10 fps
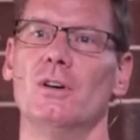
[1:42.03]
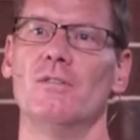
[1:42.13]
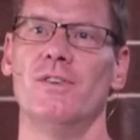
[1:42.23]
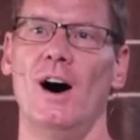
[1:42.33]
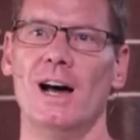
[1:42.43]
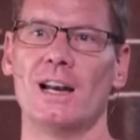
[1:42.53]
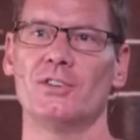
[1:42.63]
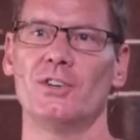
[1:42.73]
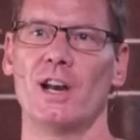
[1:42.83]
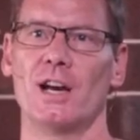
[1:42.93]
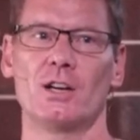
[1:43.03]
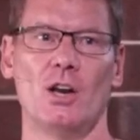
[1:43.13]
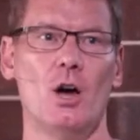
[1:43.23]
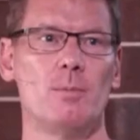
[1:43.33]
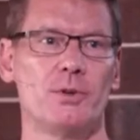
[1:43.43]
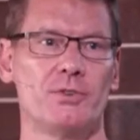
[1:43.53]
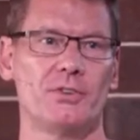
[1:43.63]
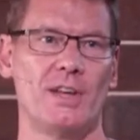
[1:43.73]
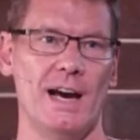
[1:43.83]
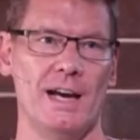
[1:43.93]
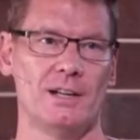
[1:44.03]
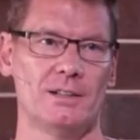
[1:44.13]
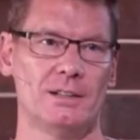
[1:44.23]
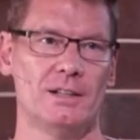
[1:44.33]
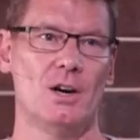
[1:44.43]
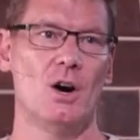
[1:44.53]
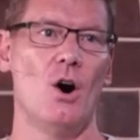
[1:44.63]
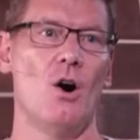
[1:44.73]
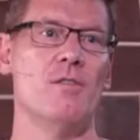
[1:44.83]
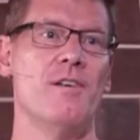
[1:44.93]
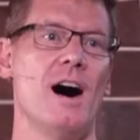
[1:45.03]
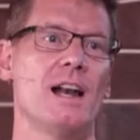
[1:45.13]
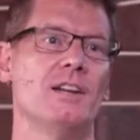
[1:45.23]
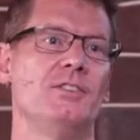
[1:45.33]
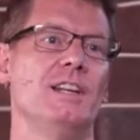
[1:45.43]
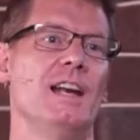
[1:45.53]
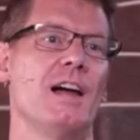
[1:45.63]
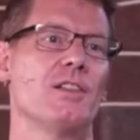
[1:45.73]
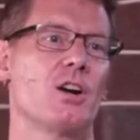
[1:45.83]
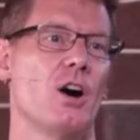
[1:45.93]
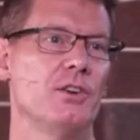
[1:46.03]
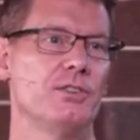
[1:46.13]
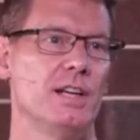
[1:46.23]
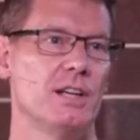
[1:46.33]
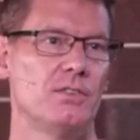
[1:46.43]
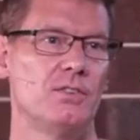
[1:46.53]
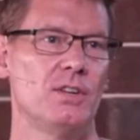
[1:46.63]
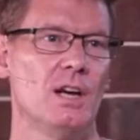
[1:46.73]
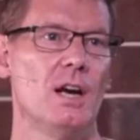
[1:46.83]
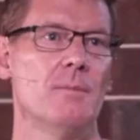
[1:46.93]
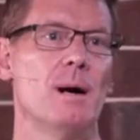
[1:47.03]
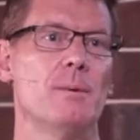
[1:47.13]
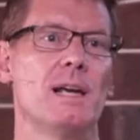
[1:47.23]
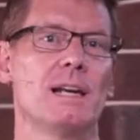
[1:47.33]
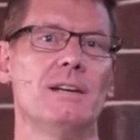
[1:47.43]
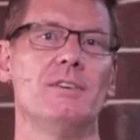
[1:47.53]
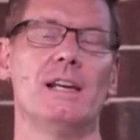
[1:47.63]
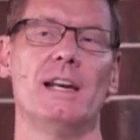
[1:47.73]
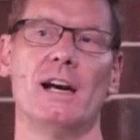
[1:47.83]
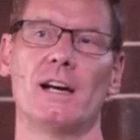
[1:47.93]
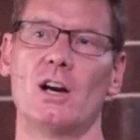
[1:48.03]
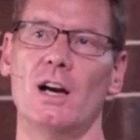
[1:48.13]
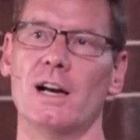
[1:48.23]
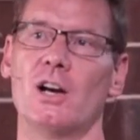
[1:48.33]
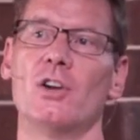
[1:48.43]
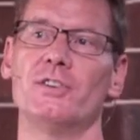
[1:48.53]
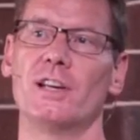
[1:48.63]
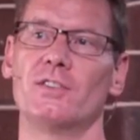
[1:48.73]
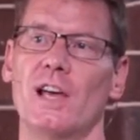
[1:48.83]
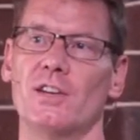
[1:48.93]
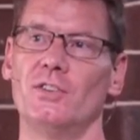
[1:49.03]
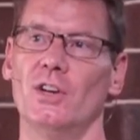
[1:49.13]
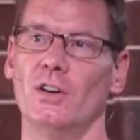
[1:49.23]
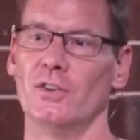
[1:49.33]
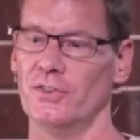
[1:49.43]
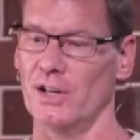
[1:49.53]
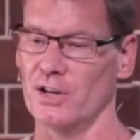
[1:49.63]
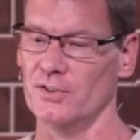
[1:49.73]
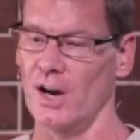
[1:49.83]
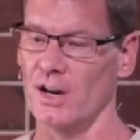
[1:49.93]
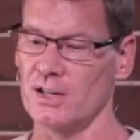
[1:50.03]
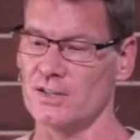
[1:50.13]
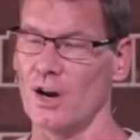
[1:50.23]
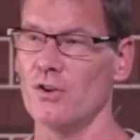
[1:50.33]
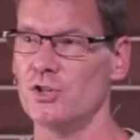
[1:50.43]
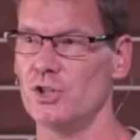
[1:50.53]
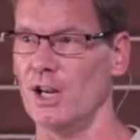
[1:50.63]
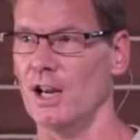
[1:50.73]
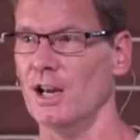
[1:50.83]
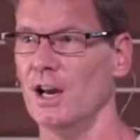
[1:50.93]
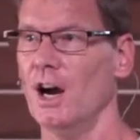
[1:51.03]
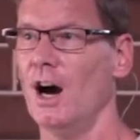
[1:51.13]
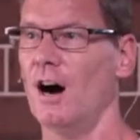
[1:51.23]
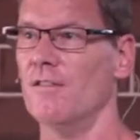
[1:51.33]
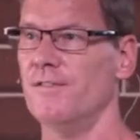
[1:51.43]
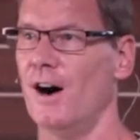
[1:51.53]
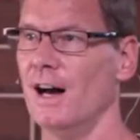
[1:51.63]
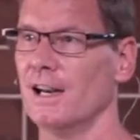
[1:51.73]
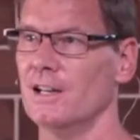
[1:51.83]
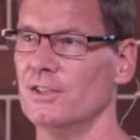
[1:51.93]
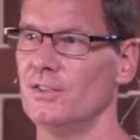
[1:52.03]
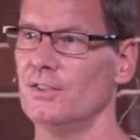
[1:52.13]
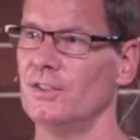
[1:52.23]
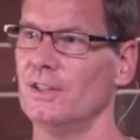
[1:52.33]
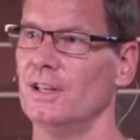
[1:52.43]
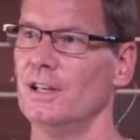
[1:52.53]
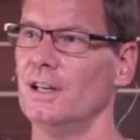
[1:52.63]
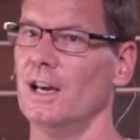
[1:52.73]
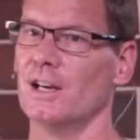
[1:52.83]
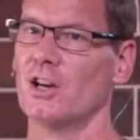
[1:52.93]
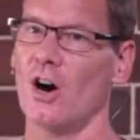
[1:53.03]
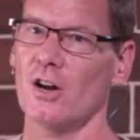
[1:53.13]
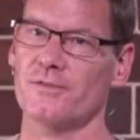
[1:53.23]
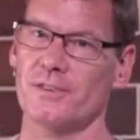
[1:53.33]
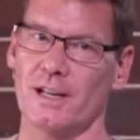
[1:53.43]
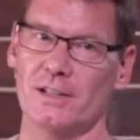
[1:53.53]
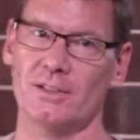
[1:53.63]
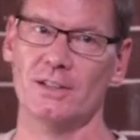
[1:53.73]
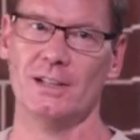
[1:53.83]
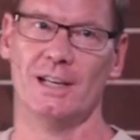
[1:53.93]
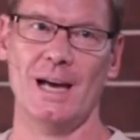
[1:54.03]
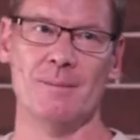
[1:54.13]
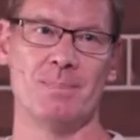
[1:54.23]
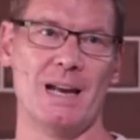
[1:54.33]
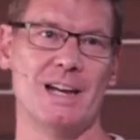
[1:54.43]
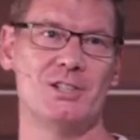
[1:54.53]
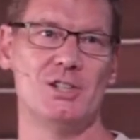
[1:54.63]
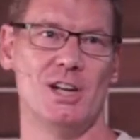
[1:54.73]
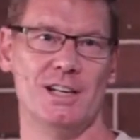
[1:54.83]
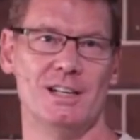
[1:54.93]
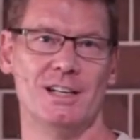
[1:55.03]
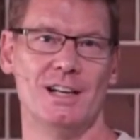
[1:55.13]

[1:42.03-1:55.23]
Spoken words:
violence on a global scale or violence in other contexts, but we are living in a context ourselves that has known its own share of violence and conflict and bloodshed.